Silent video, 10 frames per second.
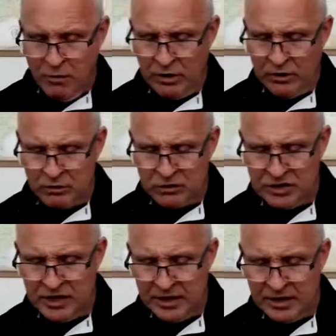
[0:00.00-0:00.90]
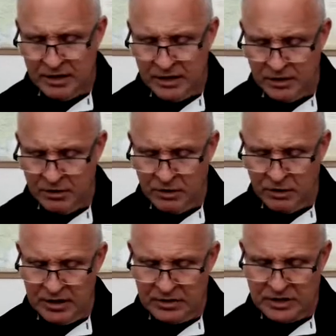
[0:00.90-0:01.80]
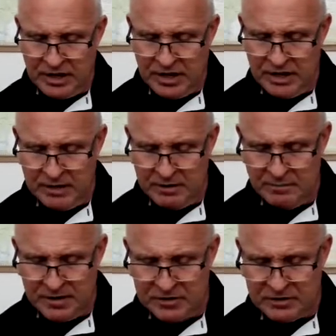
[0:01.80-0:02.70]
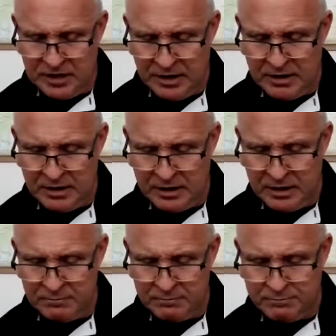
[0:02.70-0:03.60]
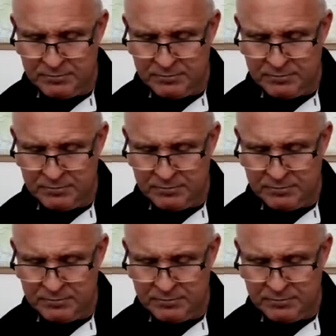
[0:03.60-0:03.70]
what you're seeing here is a is a uh,